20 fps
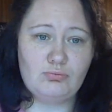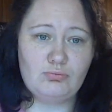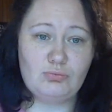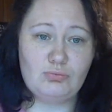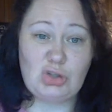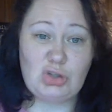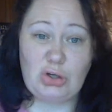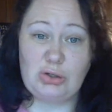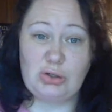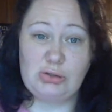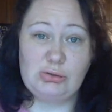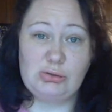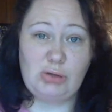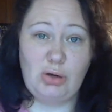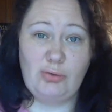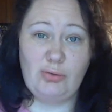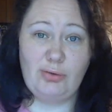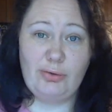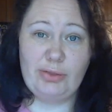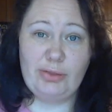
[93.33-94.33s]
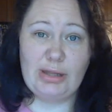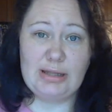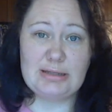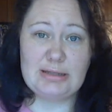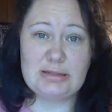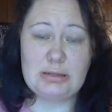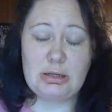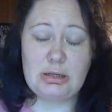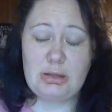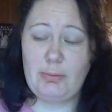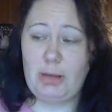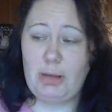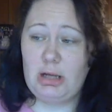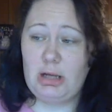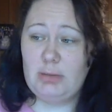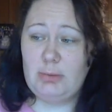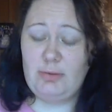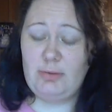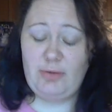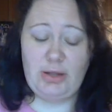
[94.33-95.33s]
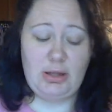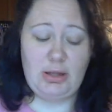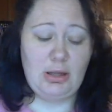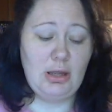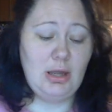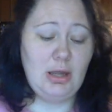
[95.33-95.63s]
circle oval things on the bottom of it.